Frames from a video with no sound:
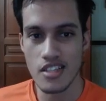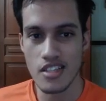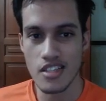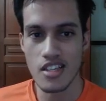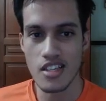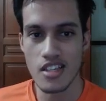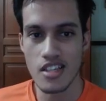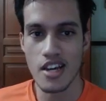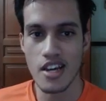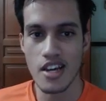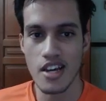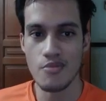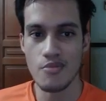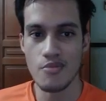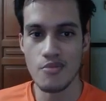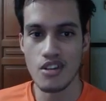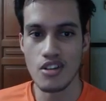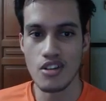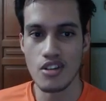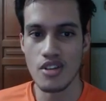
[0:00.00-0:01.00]
that Meteor
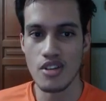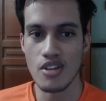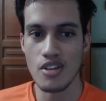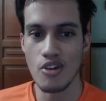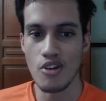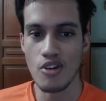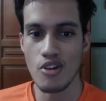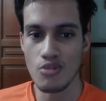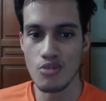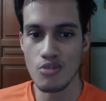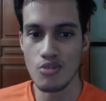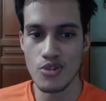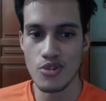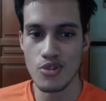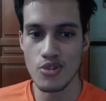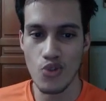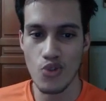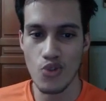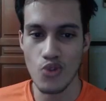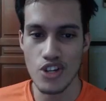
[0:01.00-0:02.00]
Beam almost
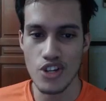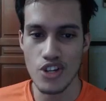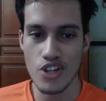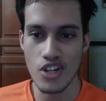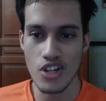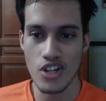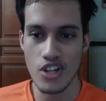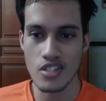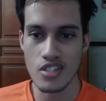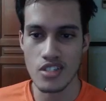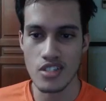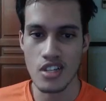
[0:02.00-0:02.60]
one-shots